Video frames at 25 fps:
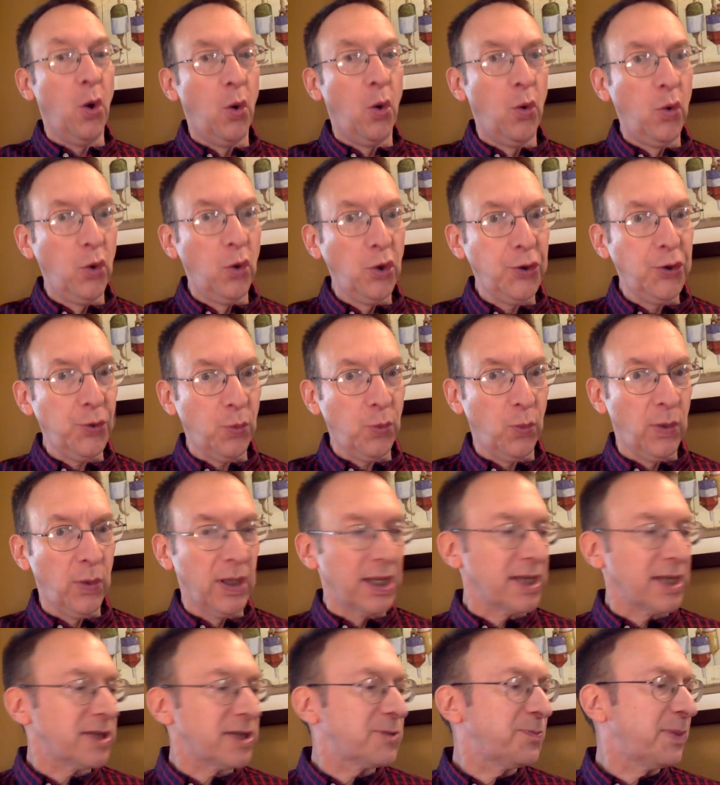Old
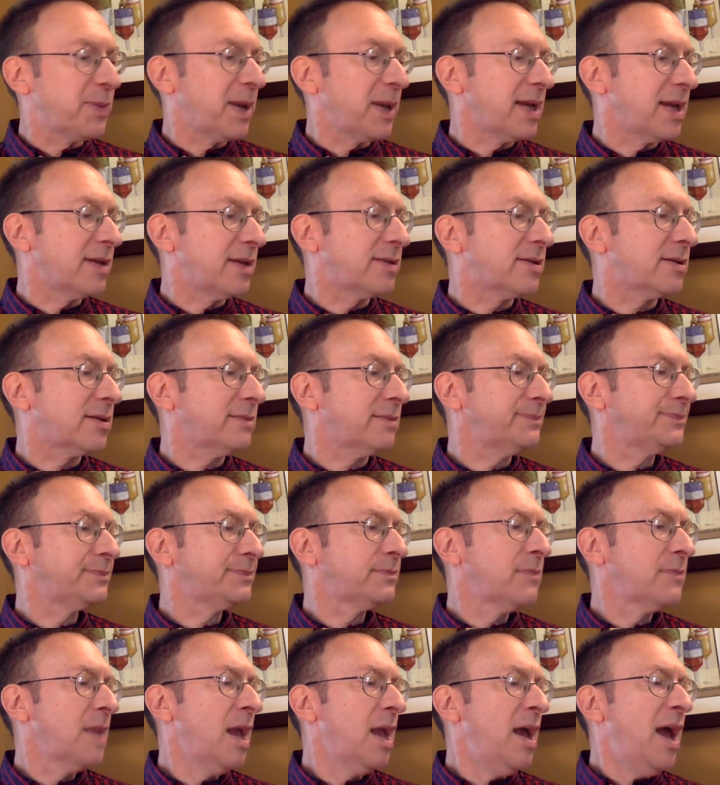Willis Place.
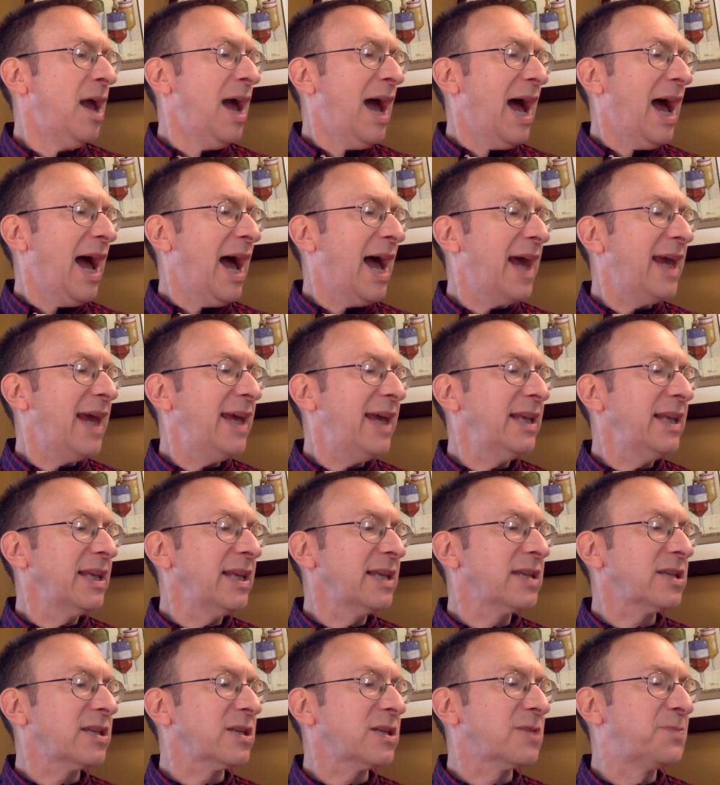I hid
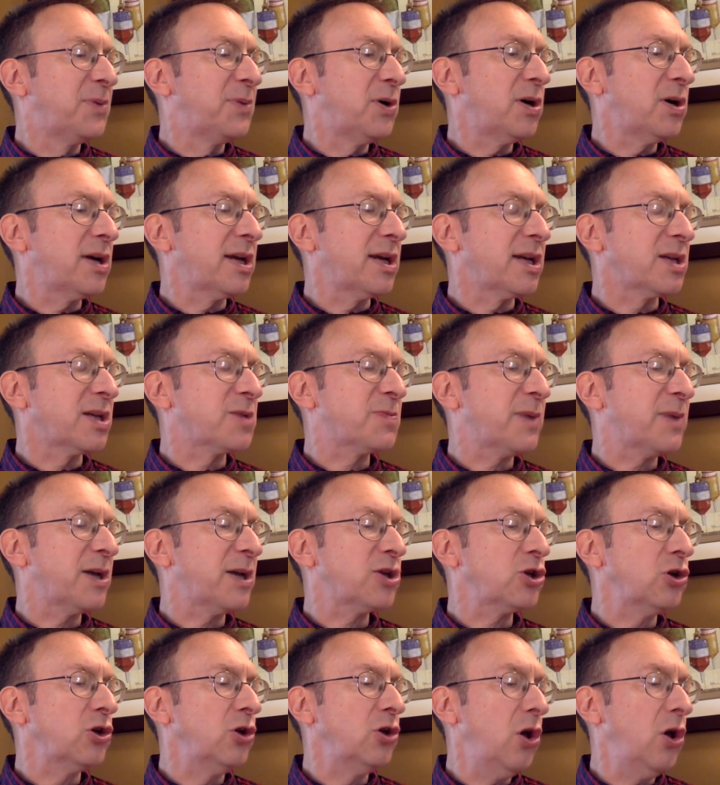Lissa's book in a
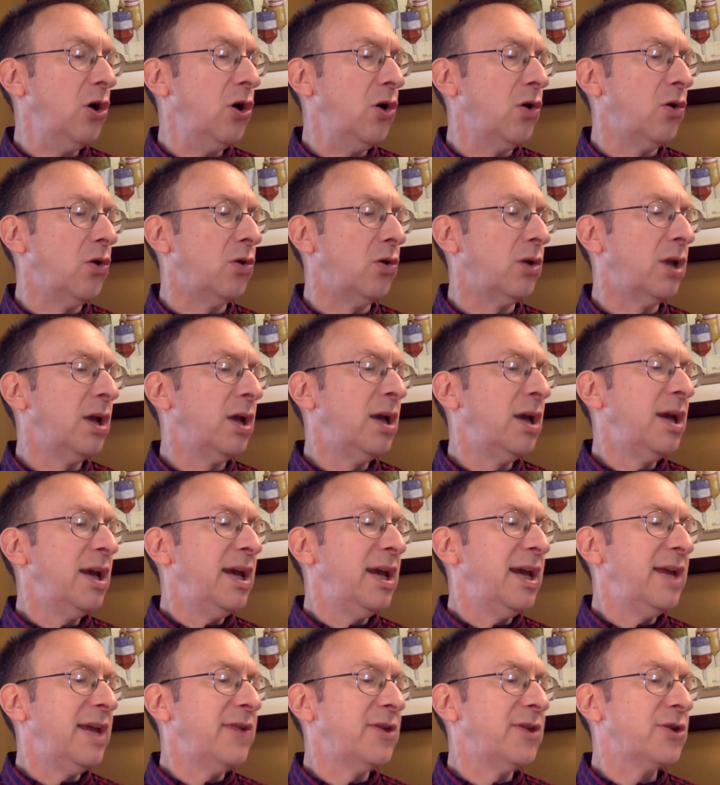special hole
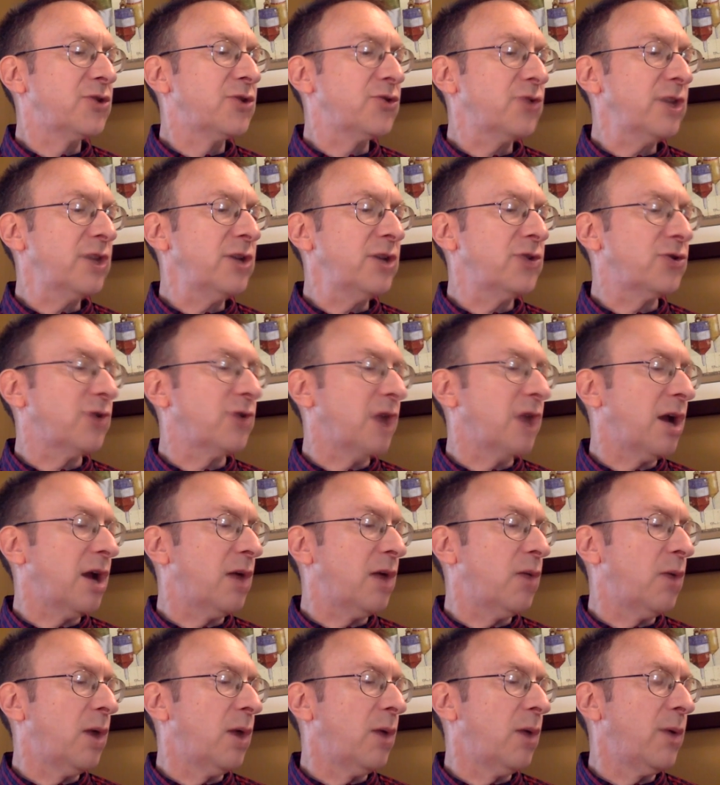in the tree trunk
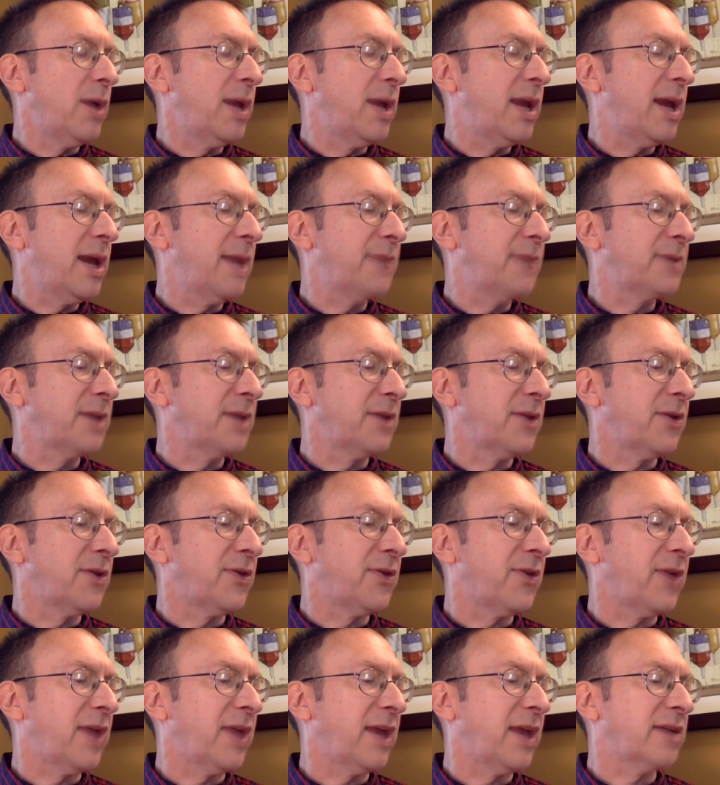where we kept other
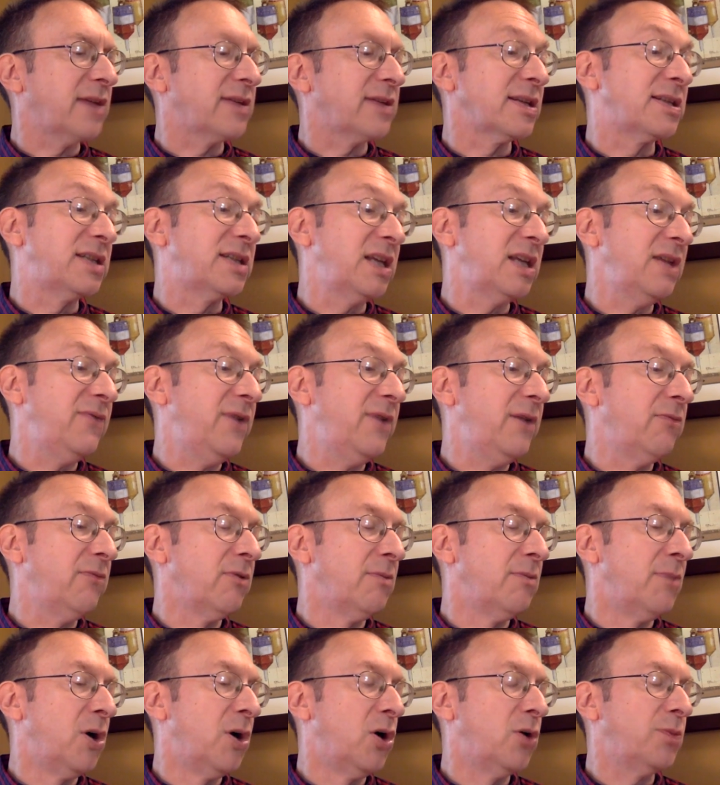things, the TV
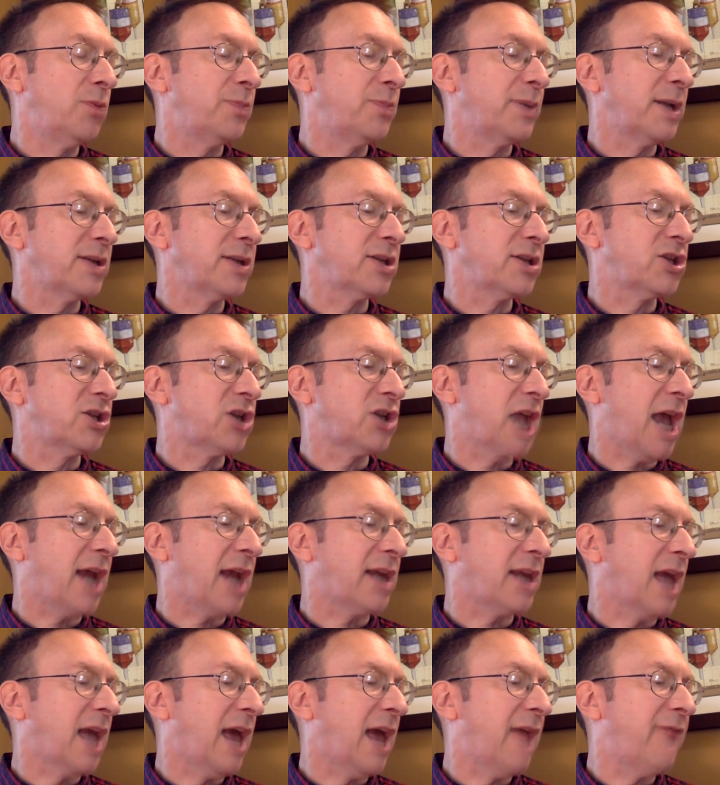remote plus a
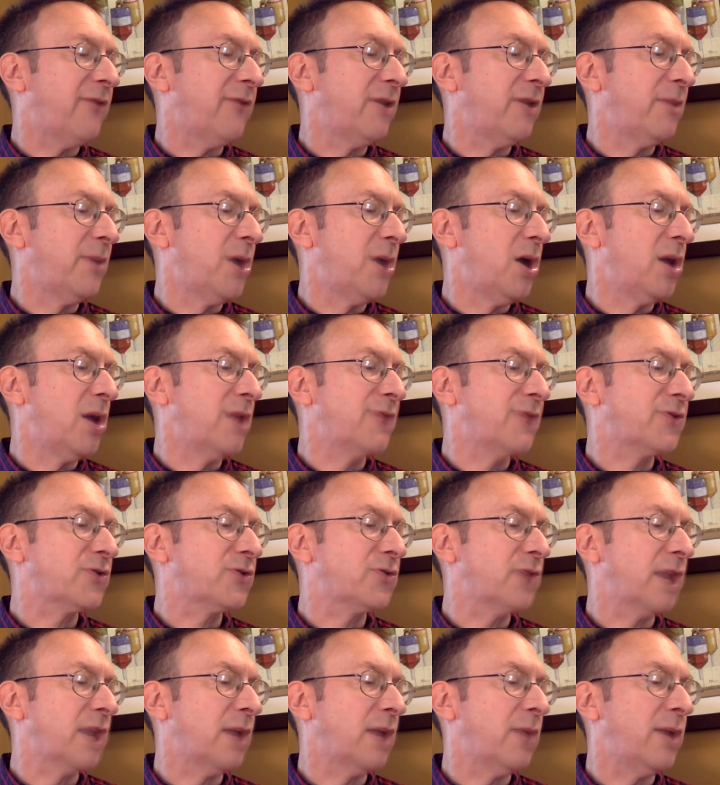jackknife and a ball of
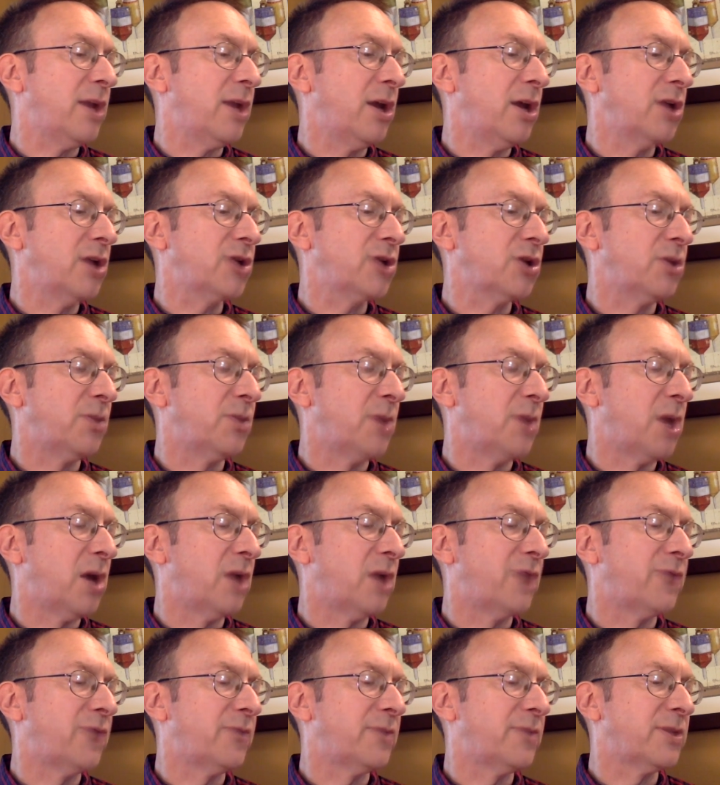string we'd also
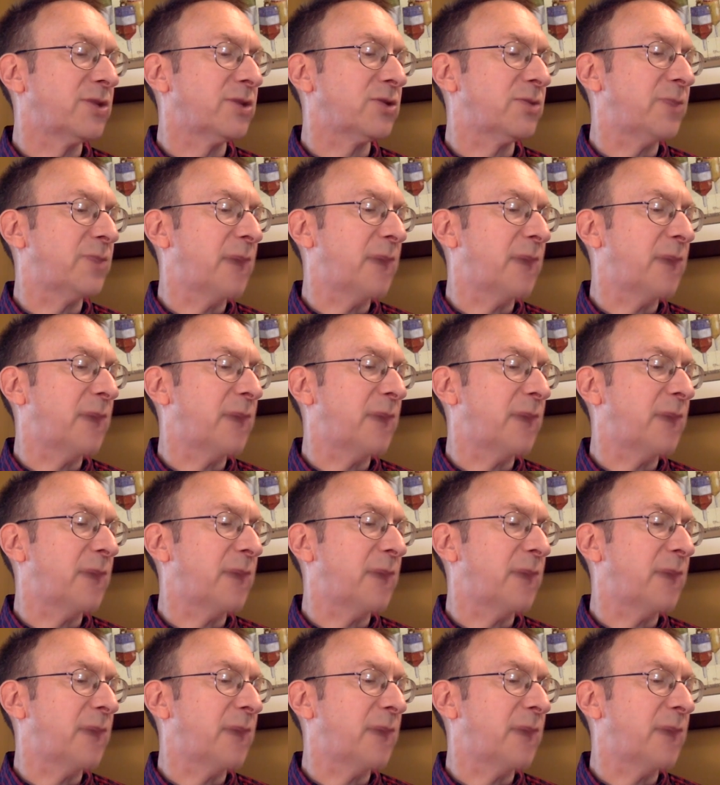borrowed from Mr.